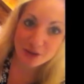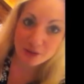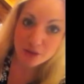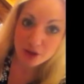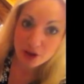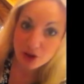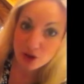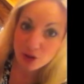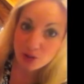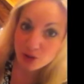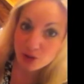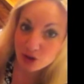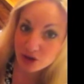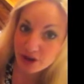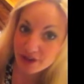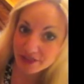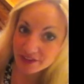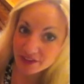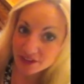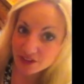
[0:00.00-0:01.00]
go more
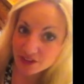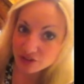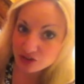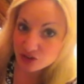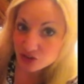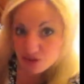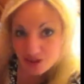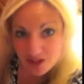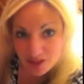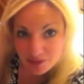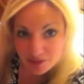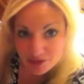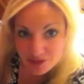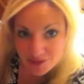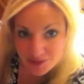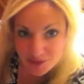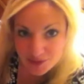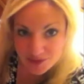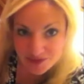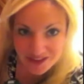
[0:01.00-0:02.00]
on the 2
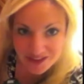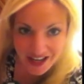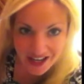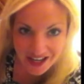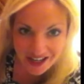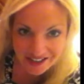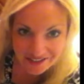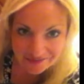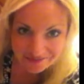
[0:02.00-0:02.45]
tablespoon side.